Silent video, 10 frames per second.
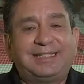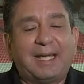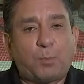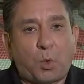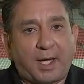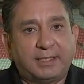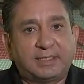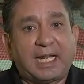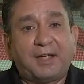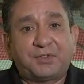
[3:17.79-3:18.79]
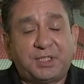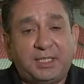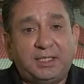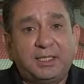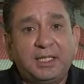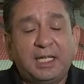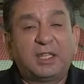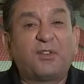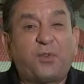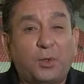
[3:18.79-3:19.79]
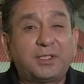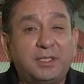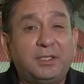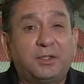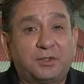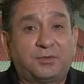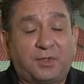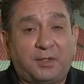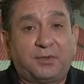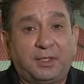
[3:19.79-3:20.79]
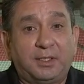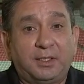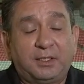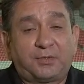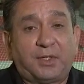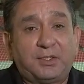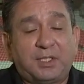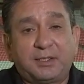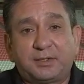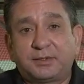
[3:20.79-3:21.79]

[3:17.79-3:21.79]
depth wise, that I've seen in the 14 years of covering this franchise.